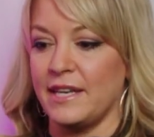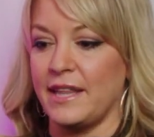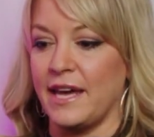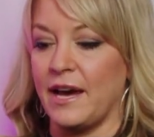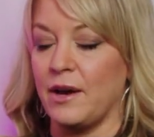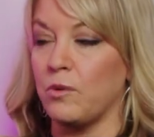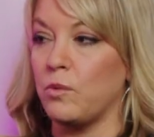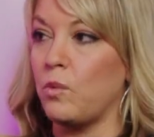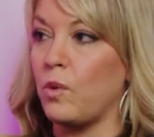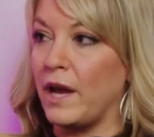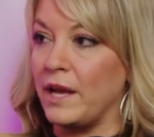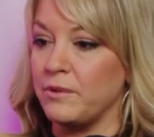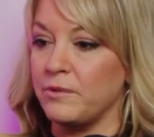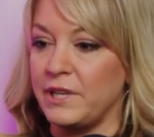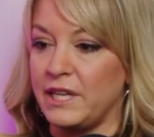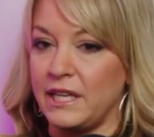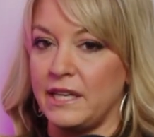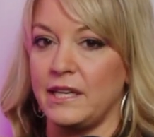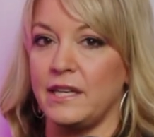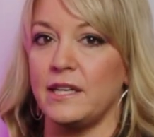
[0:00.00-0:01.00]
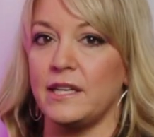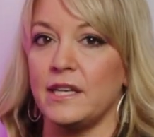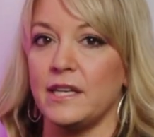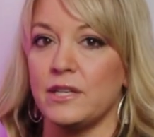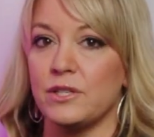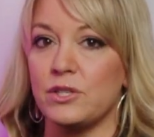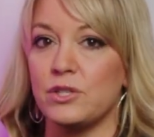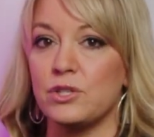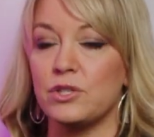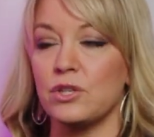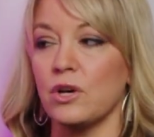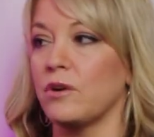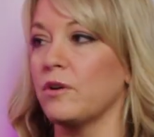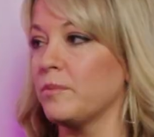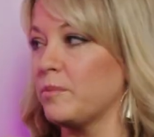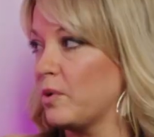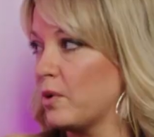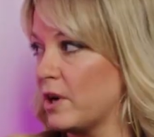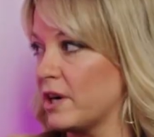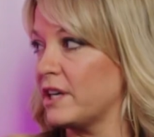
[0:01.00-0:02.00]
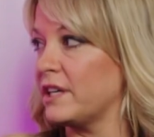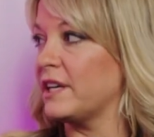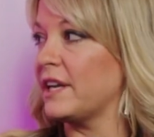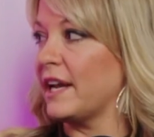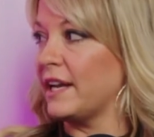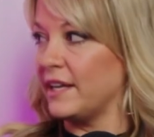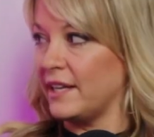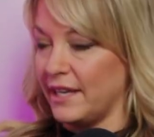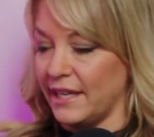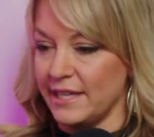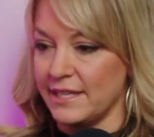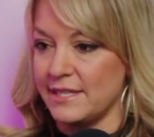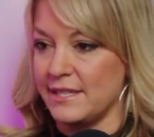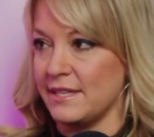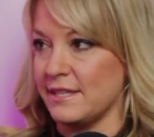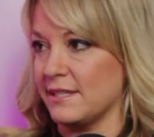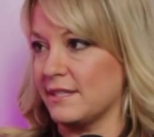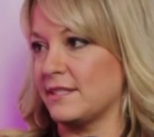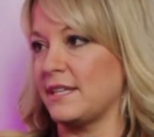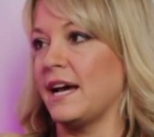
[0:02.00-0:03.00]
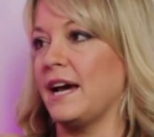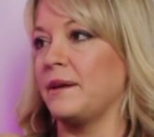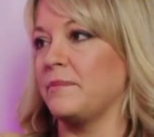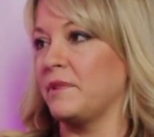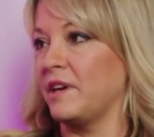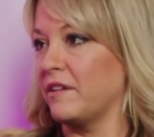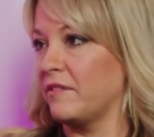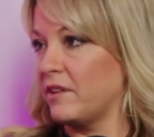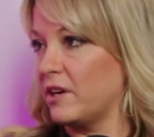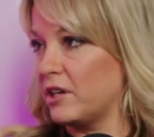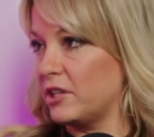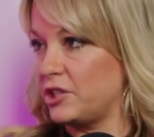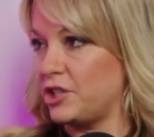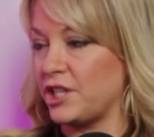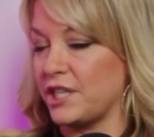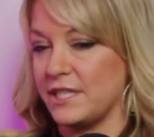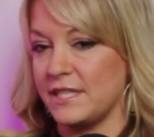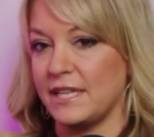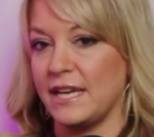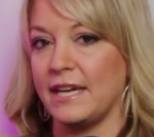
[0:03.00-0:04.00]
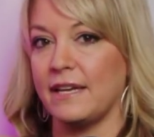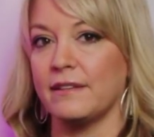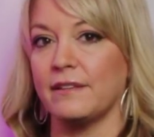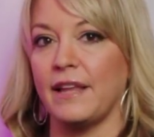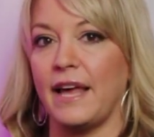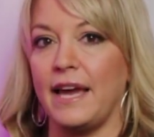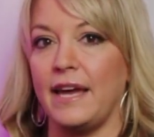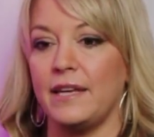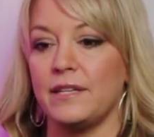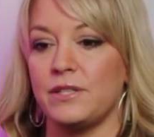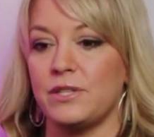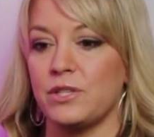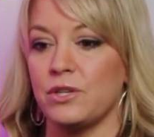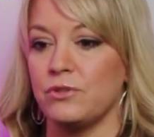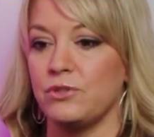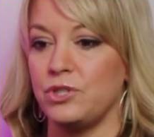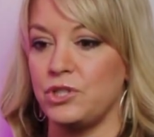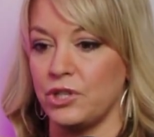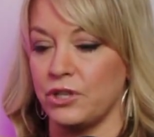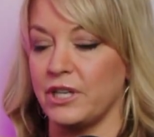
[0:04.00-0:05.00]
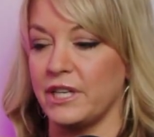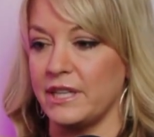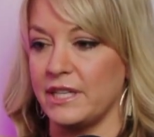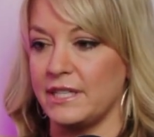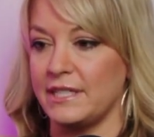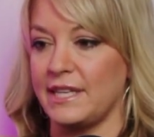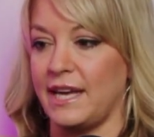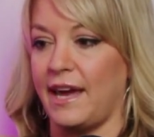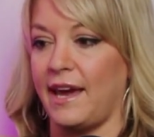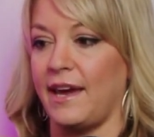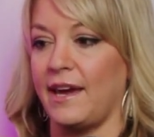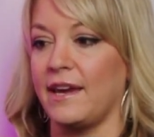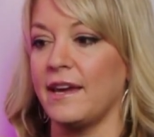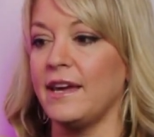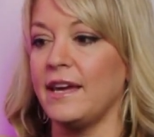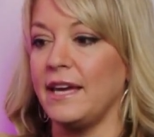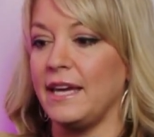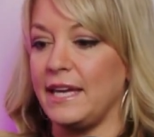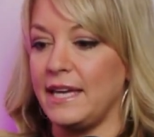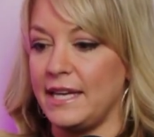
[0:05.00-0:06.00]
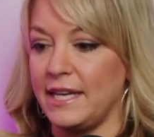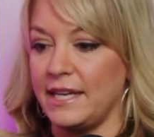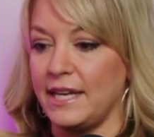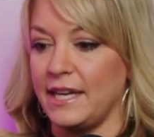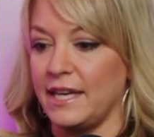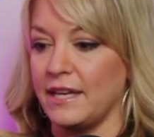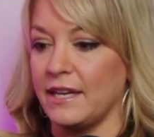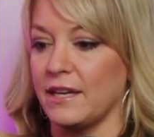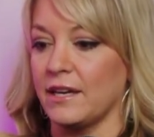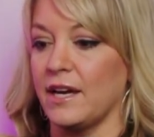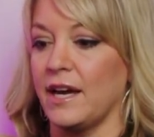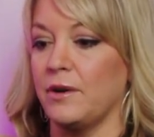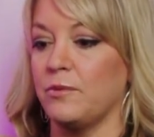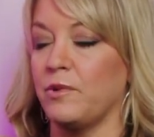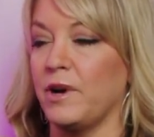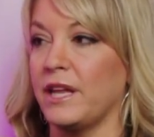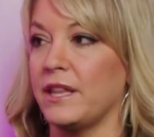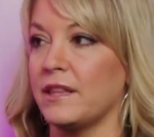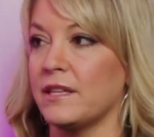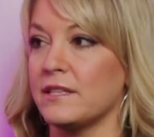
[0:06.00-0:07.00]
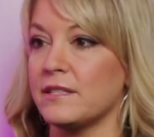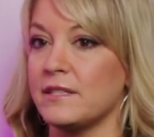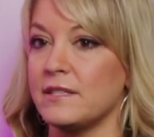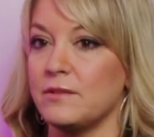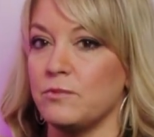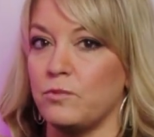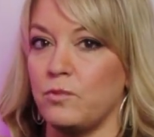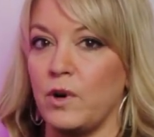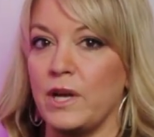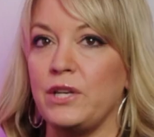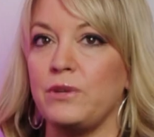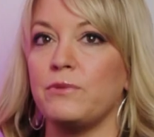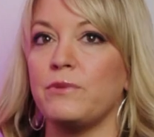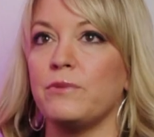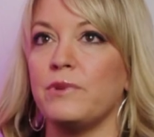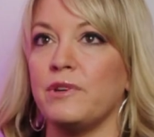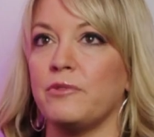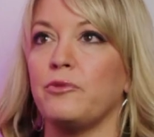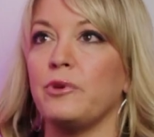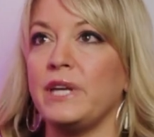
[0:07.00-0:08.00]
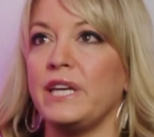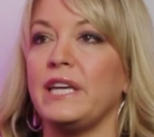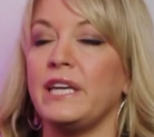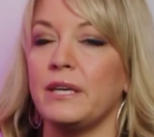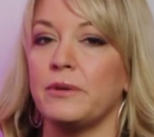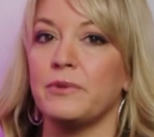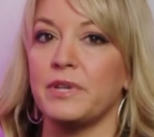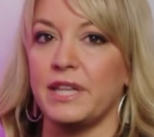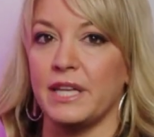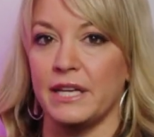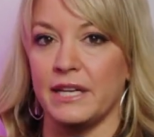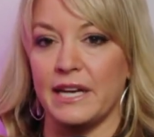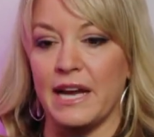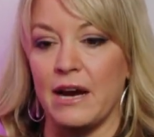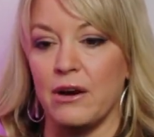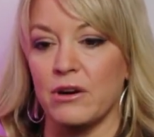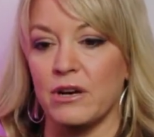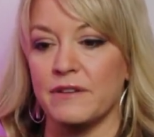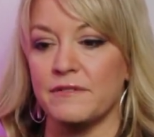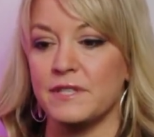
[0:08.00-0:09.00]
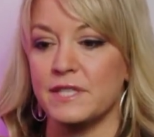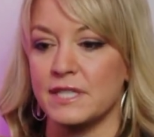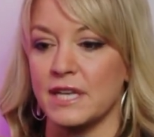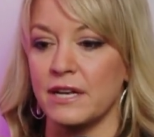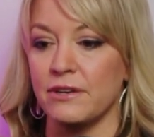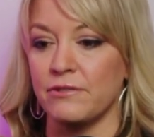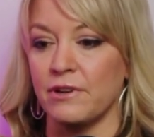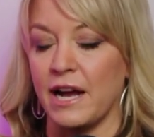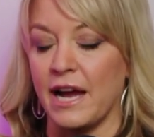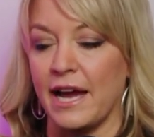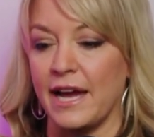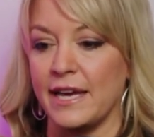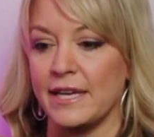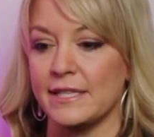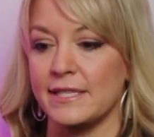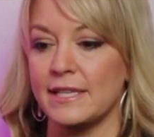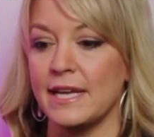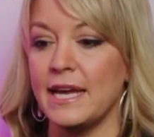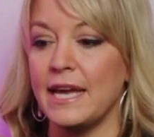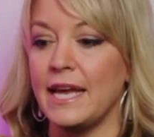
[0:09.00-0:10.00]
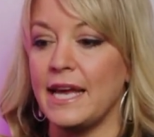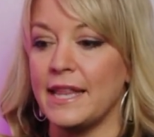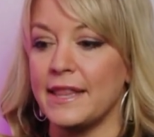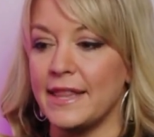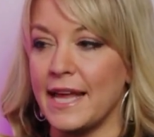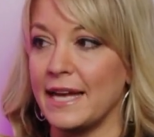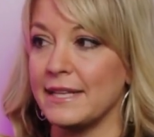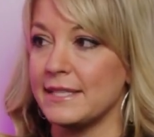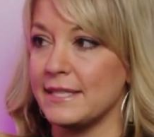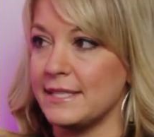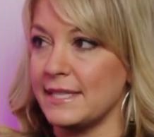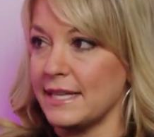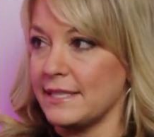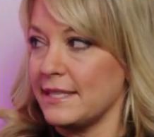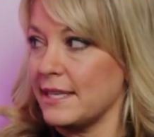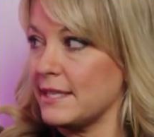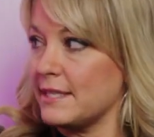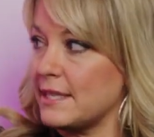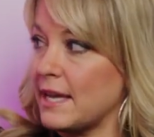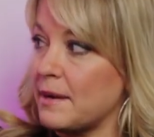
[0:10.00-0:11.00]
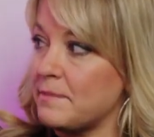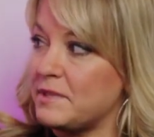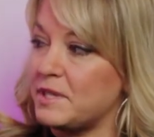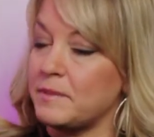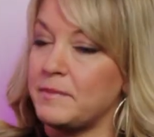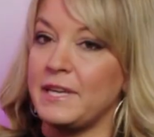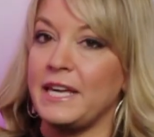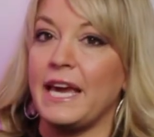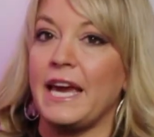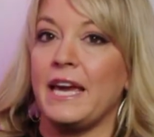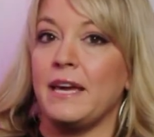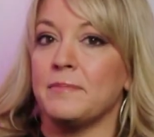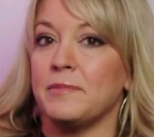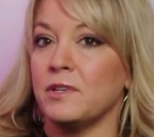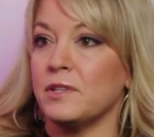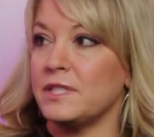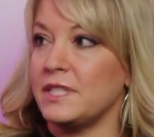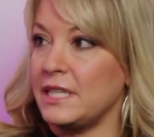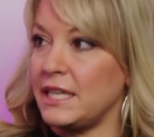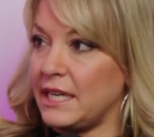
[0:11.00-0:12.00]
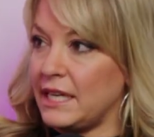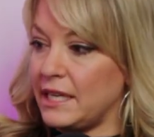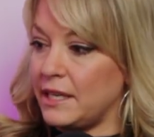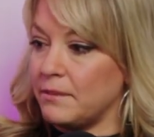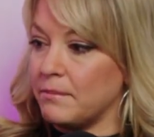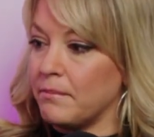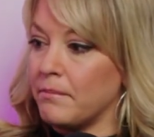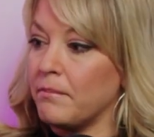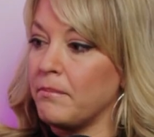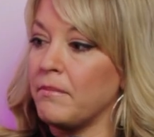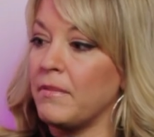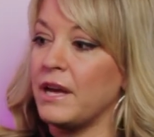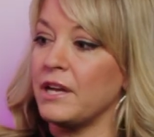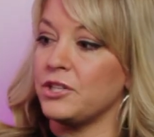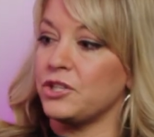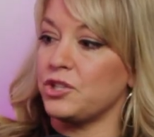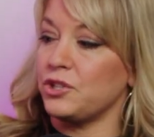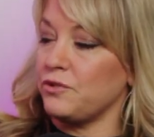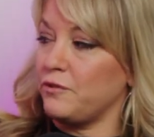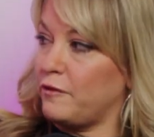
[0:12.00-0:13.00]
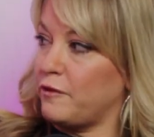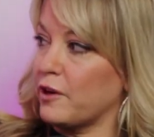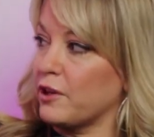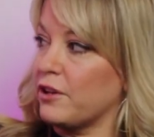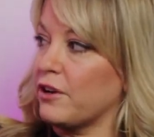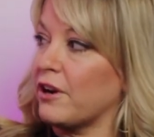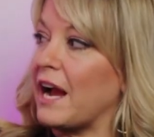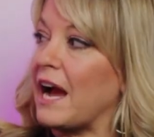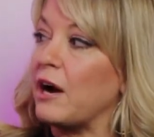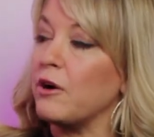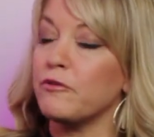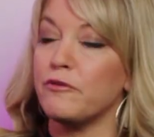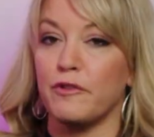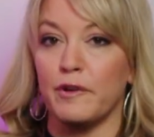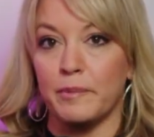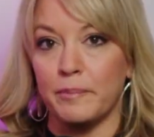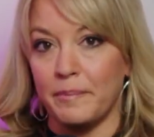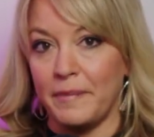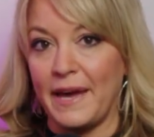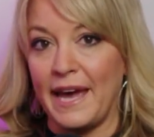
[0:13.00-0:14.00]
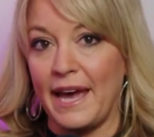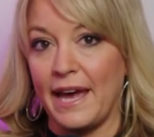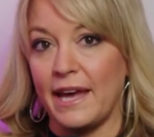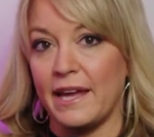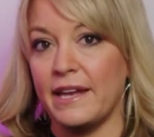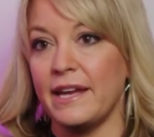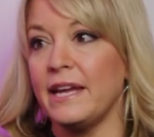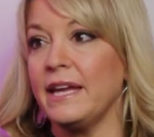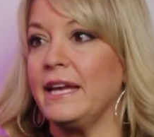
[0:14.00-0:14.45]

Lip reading: that when we eat is so important, and it is this time giver, just like light. So during the day, eating if we eat within an hour of sunrise, that sets us up to be able to eat much further out from bed.